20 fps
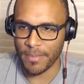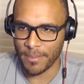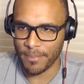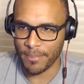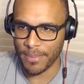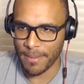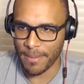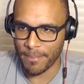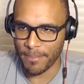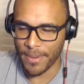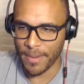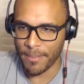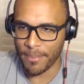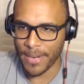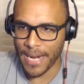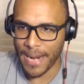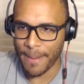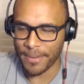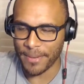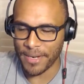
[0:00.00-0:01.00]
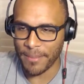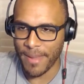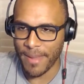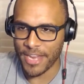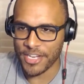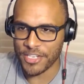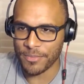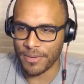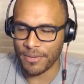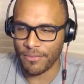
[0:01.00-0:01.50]
a, pr- a, property
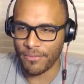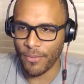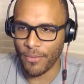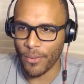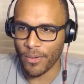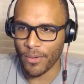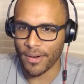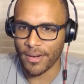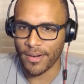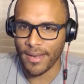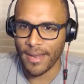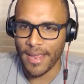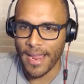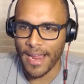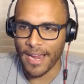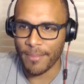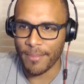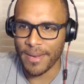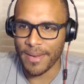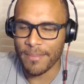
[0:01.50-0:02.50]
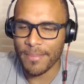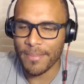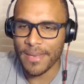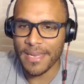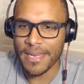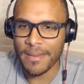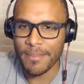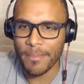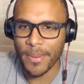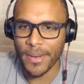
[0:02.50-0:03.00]
management for
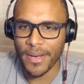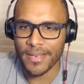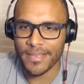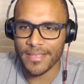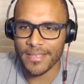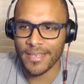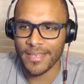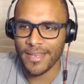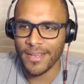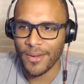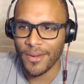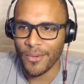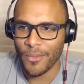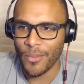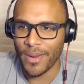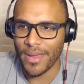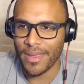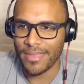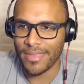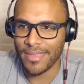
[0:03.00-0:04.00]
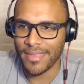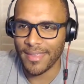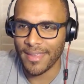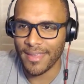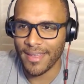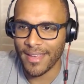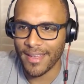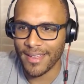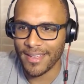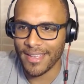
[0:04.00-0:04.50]
Airbnb, but with
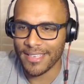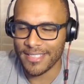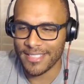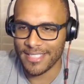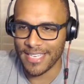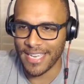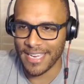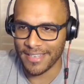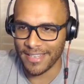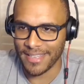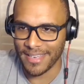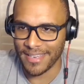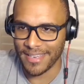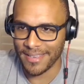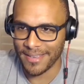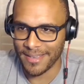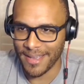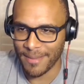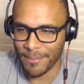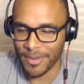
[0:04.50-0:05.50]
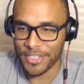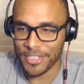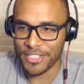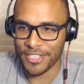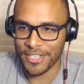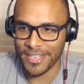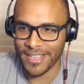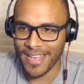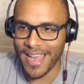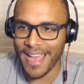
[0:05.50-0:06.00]
uh, insanely uh,
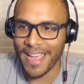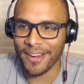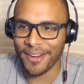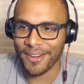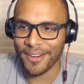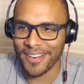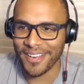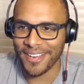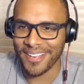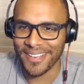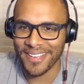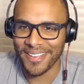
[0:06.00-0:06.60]
much higher